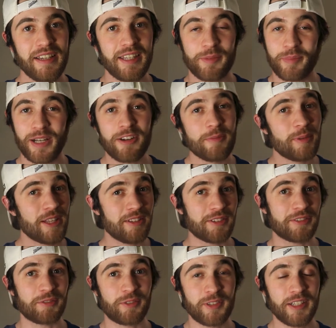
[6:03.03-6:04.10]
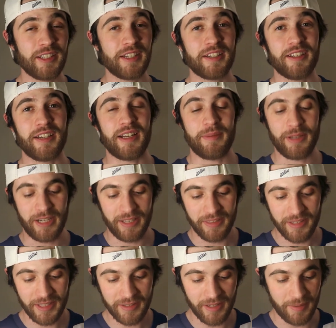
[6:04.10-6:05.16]
And the power play looked really good. I mean,
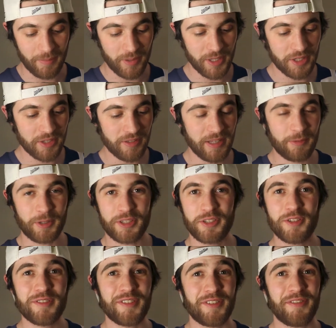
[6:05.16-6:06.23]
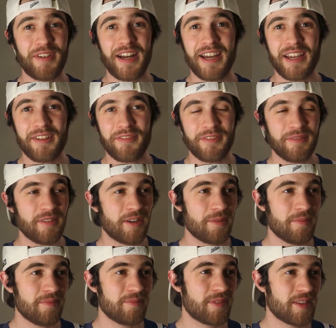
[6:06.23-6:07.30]
I'm pretty sure they were 2 for 5 or
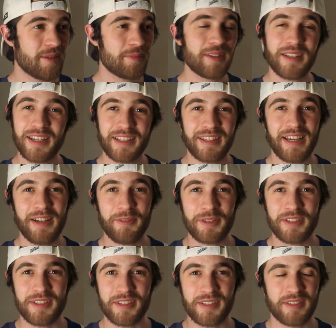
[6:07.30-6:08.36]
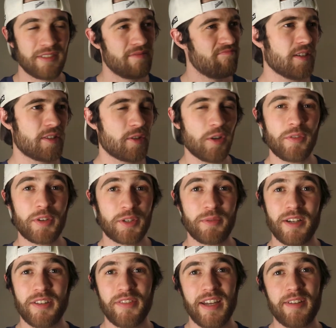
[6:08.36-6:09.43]
something like that, it's over
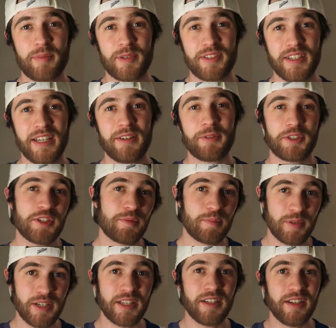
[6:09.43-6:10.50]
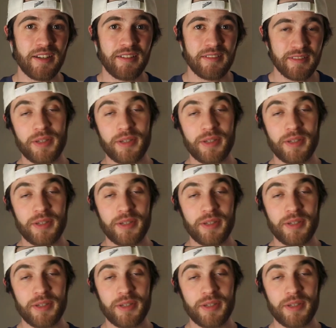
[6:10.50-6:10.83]
25%, which is pretty good.